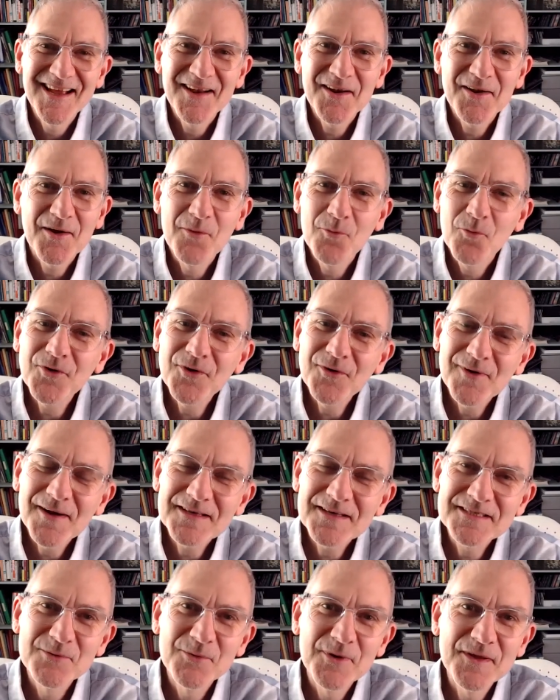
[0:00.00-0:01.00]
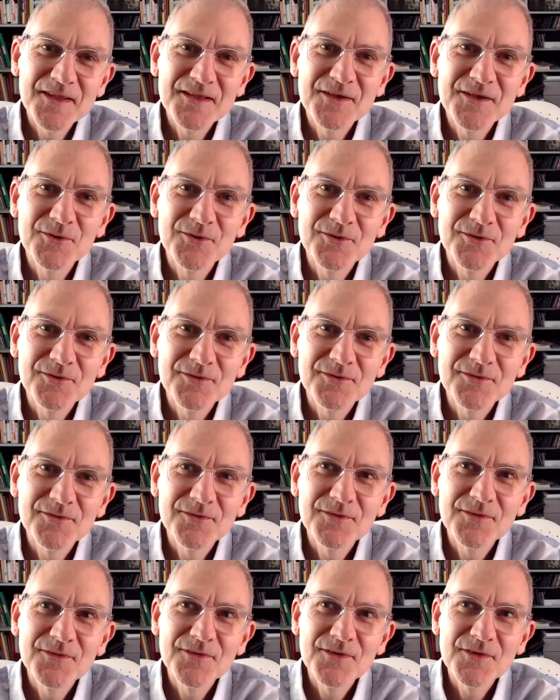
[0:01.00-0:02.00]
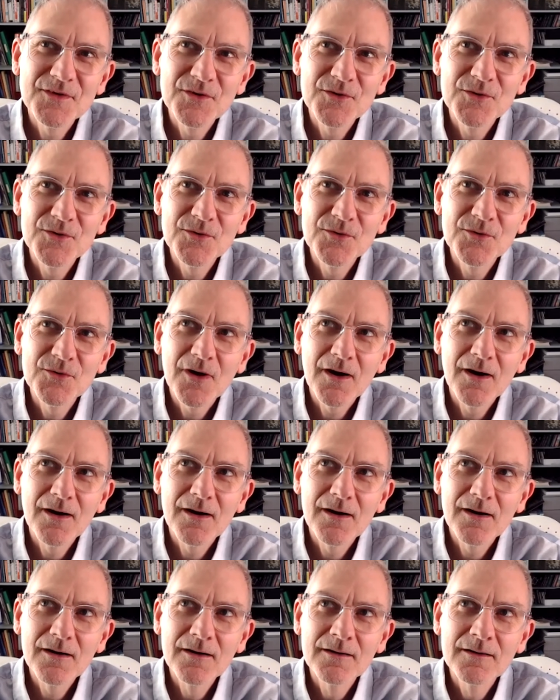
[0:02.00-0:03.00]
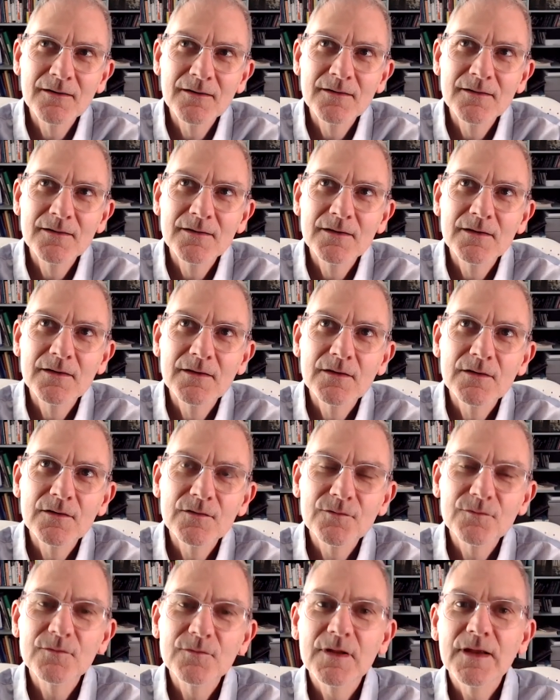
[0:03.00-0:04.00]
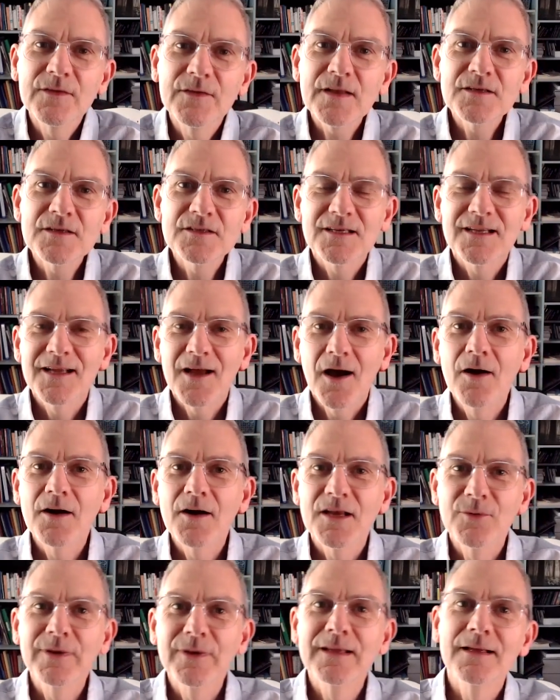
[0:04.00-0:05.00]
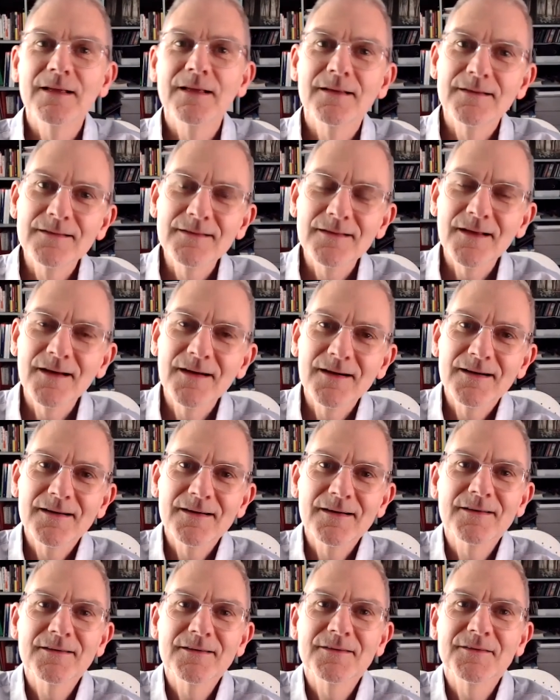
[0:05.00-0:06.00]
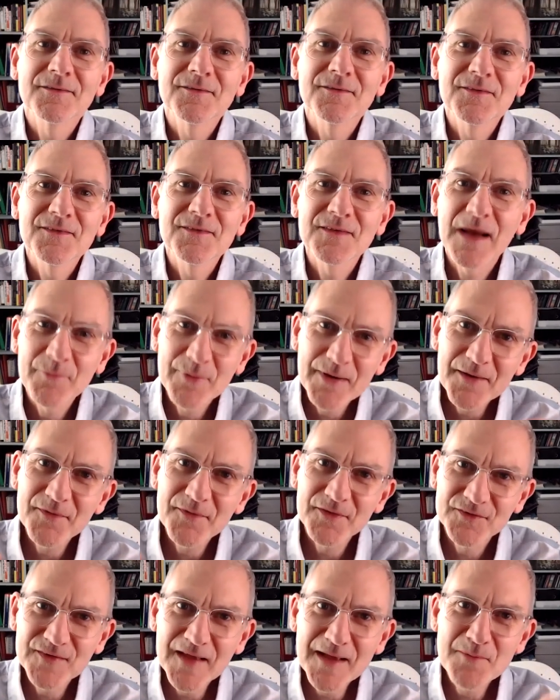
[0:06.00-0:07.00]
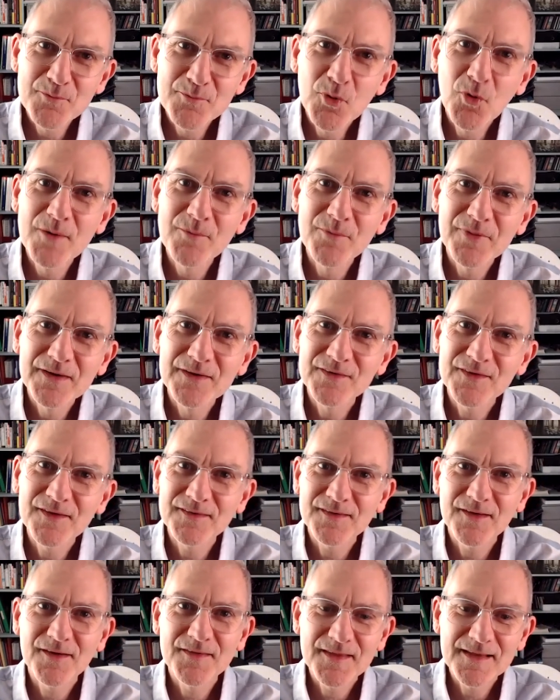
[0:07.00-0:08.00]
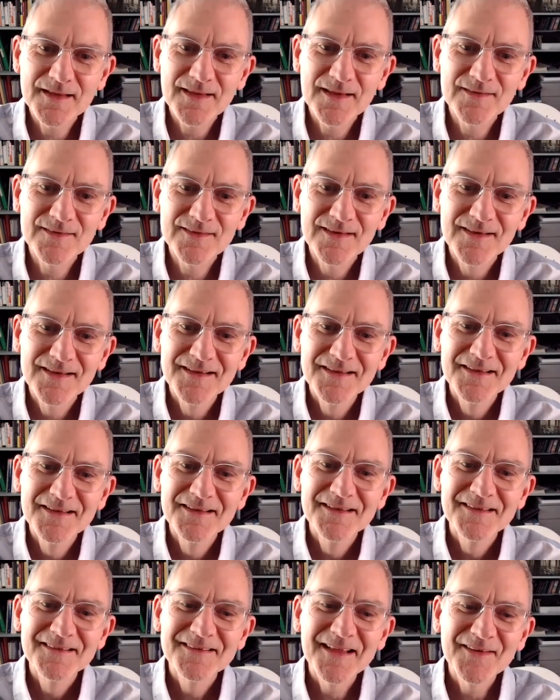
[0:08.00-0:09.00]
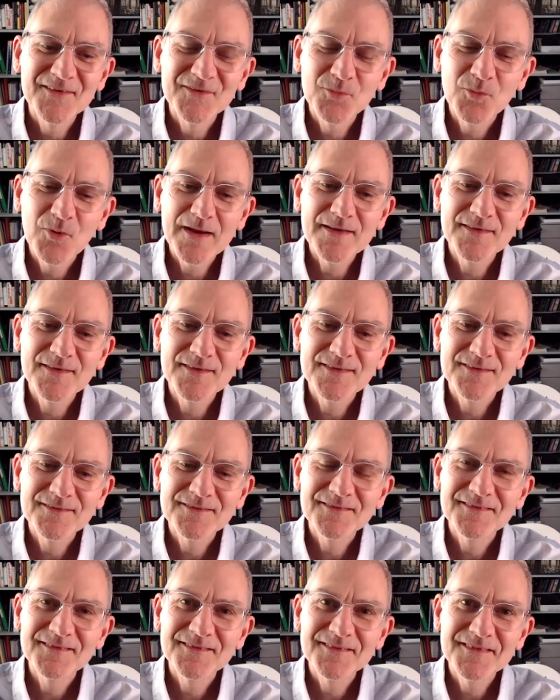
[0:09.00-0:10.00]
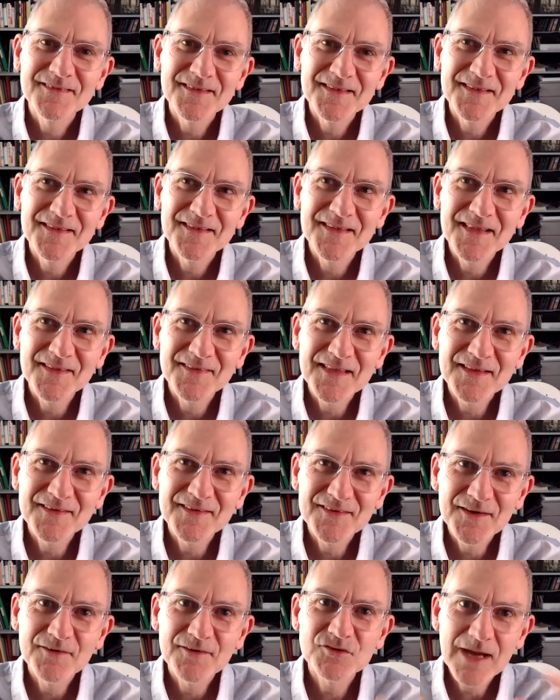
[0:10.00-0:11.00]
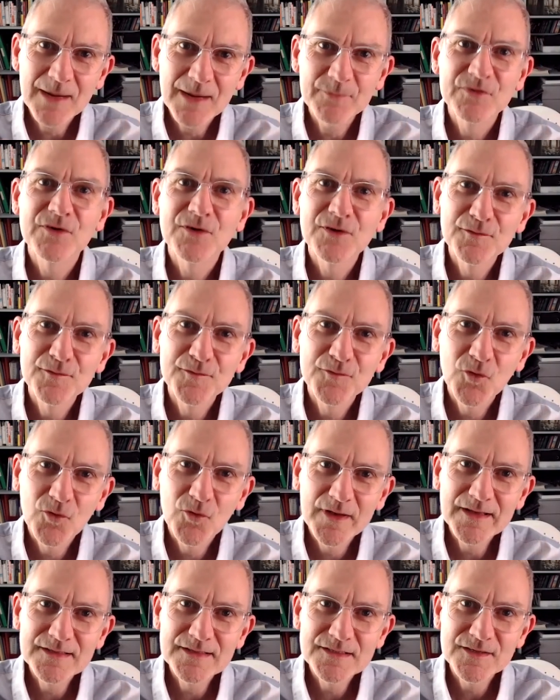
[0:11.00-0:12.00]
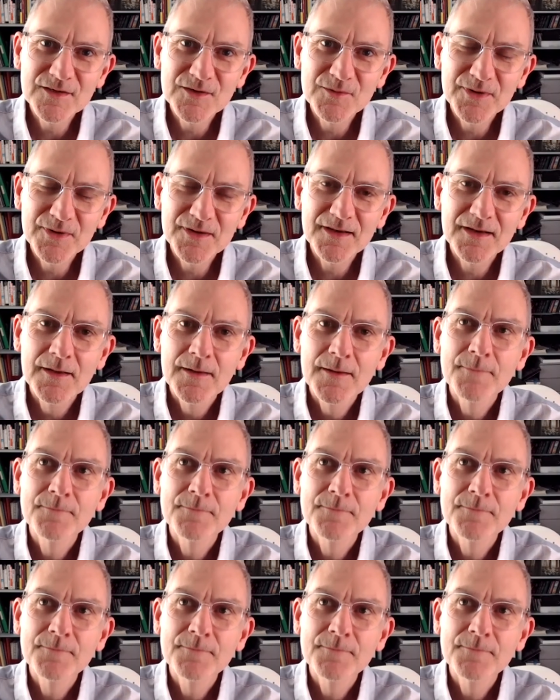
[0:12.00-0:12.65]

And I wonder actually whether you are essentially arguing about the same point, because I think there's ways, there's kind of traps you can fall into, but